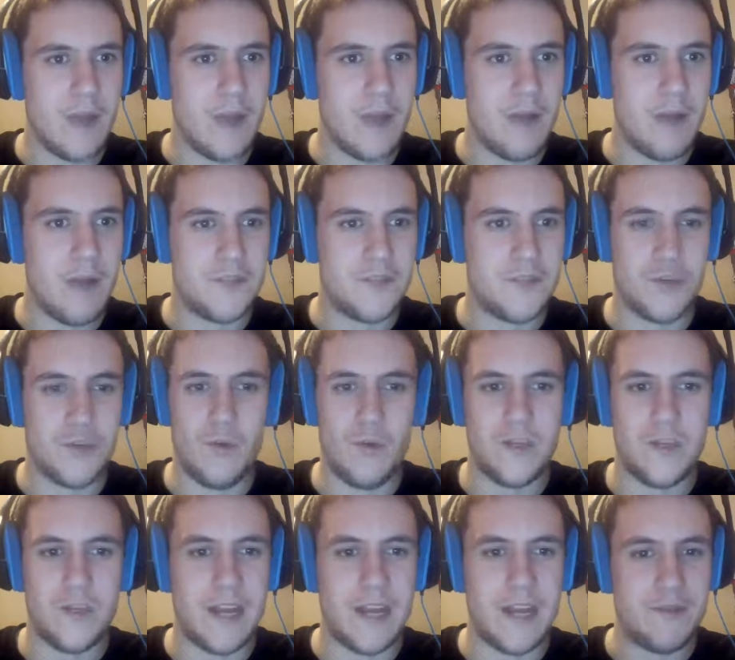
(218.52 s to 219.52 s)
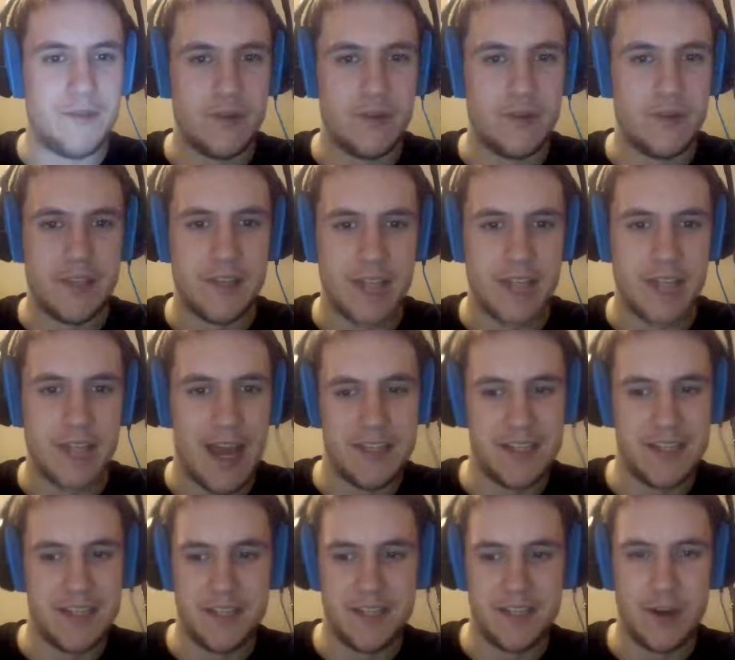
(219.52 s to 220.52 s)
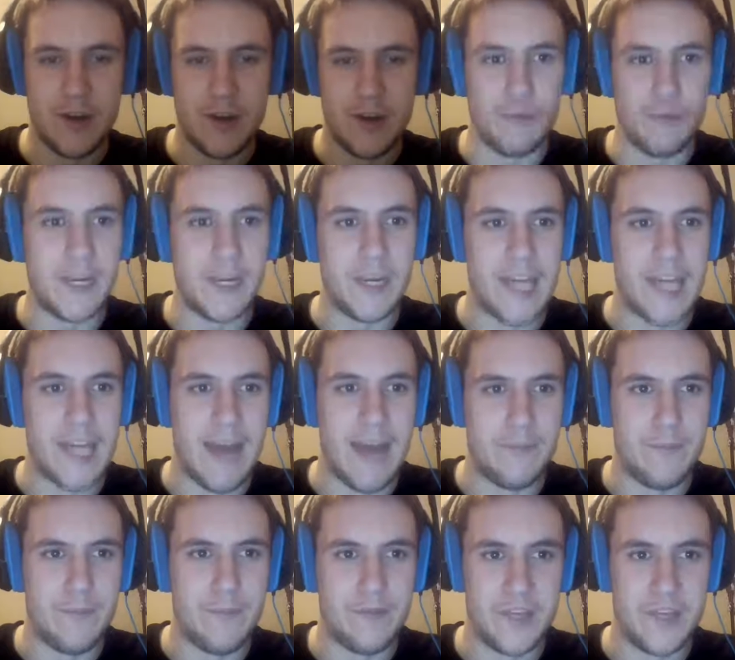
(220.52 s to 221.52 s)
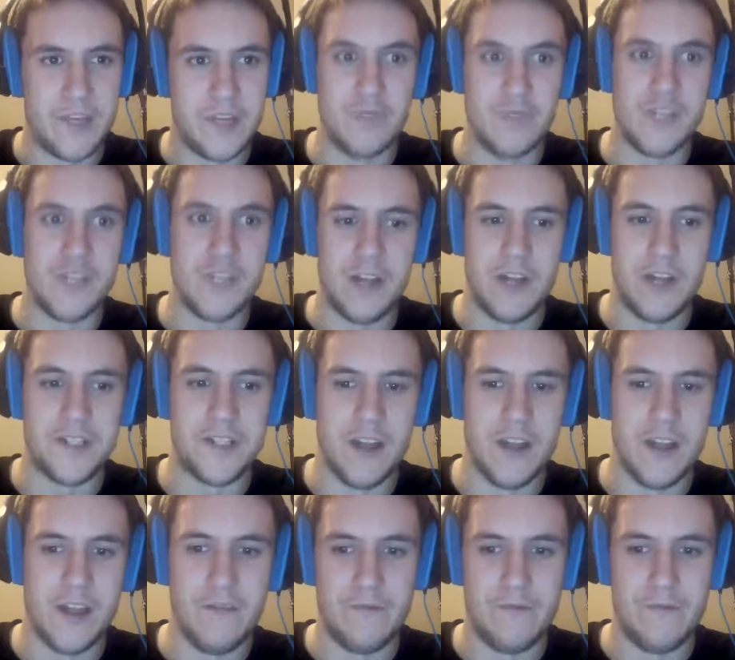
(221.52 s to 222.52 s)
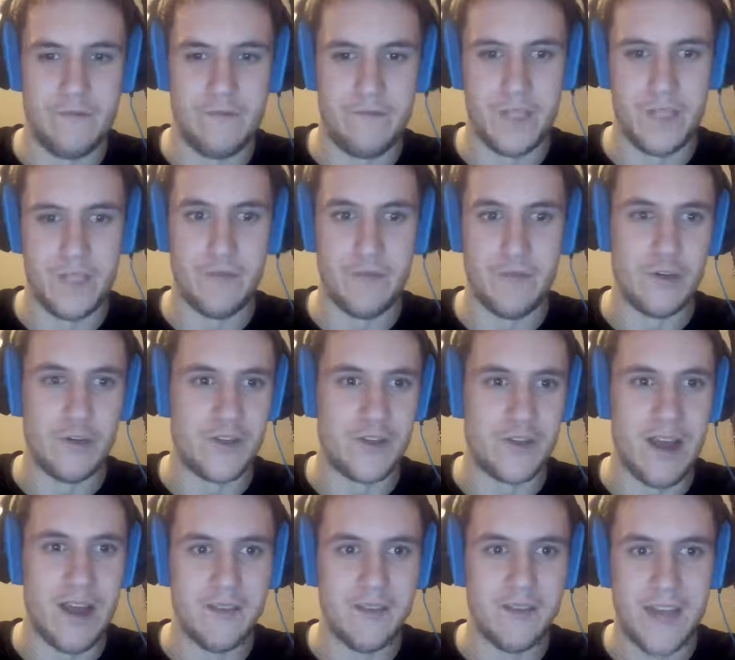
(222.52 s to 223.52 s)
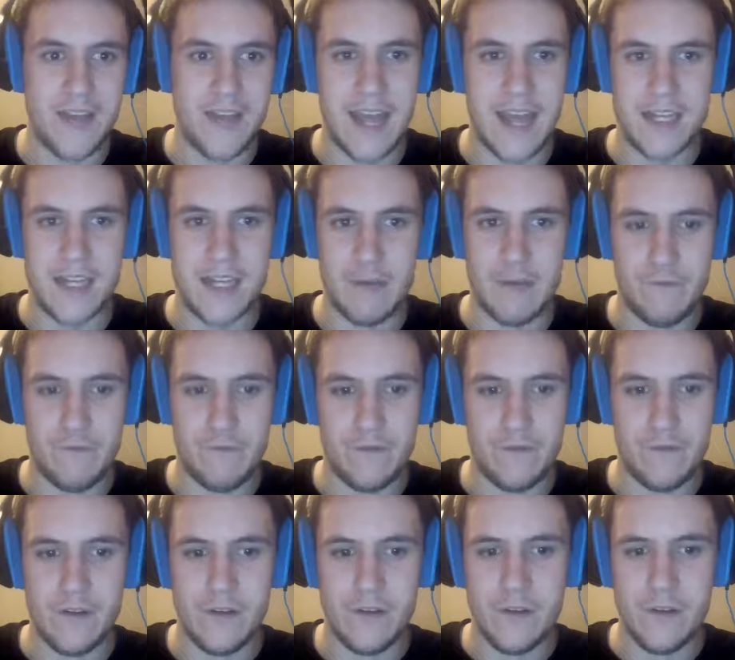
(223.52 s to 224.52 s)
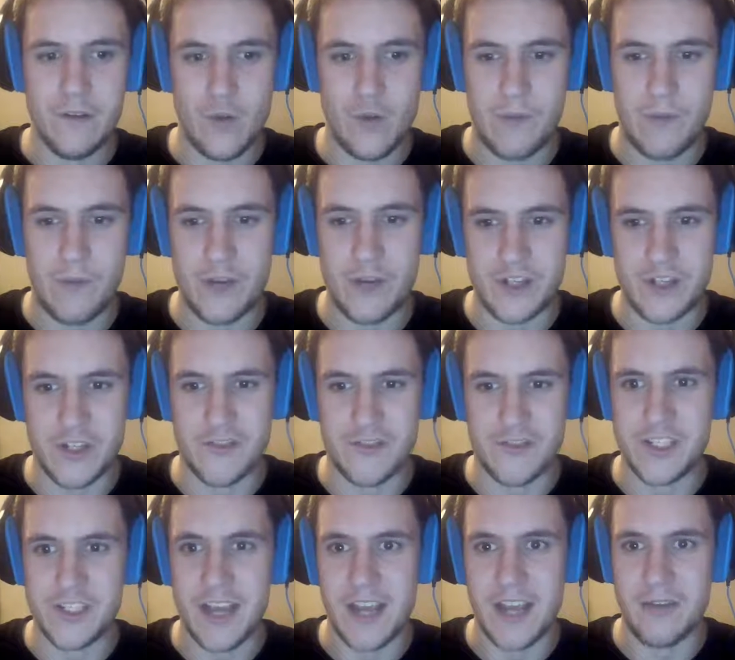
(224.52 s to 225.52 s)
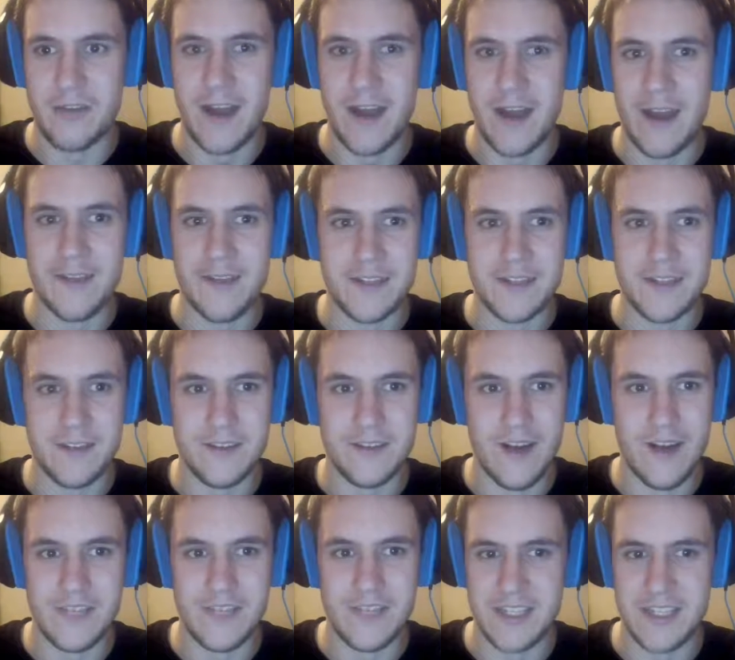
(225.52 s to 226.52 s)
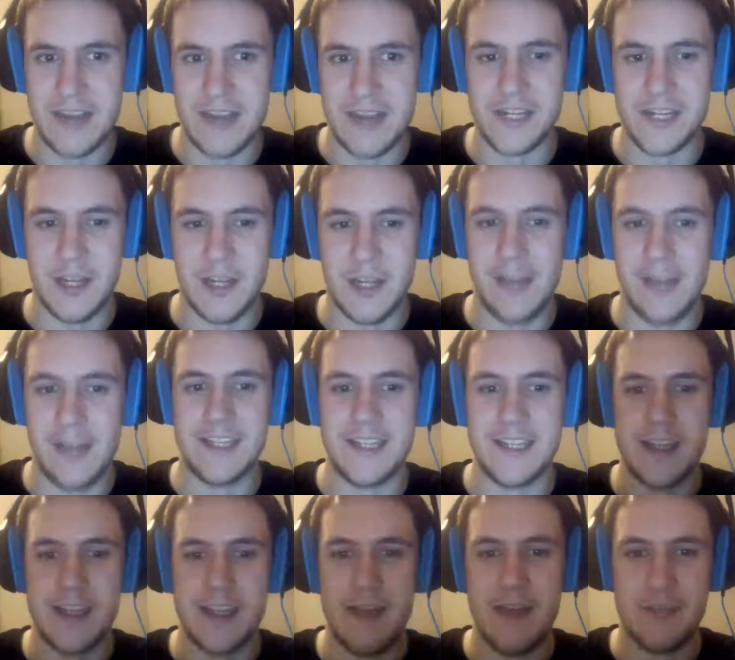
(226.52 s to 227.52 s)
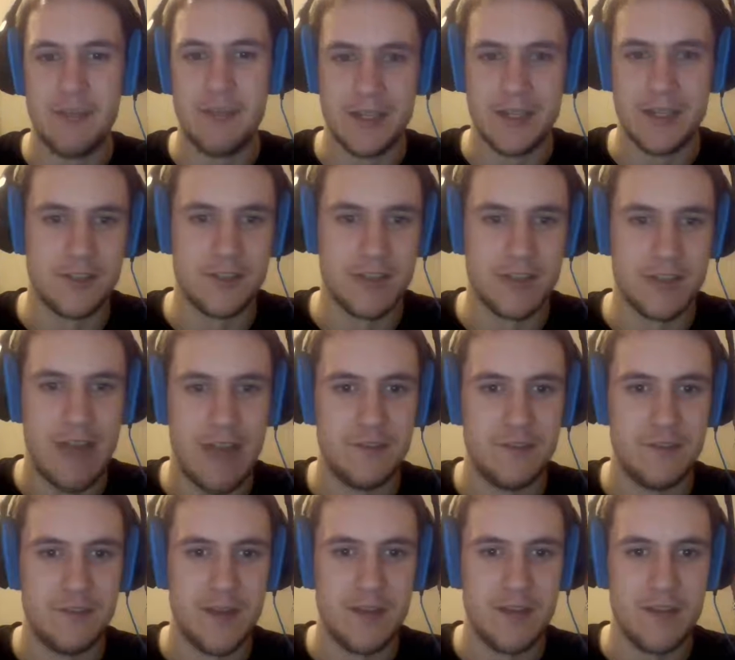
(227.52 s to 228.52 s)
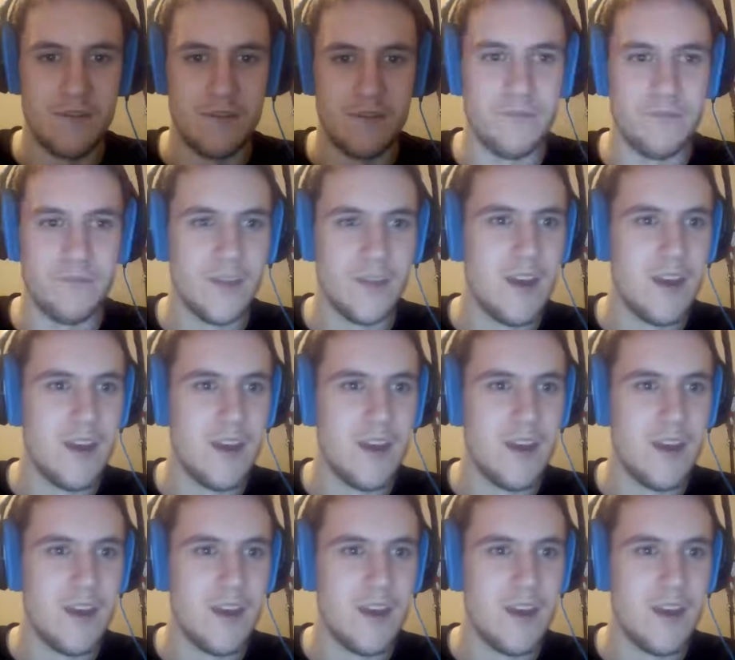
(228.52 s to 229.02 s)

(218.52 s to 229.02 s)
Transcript: So what we'll end up doing in this cast is we're going to recap the results of the first round and give quick predictions for the second round. Obviously, that'll take a lot less time because there's half as many of them.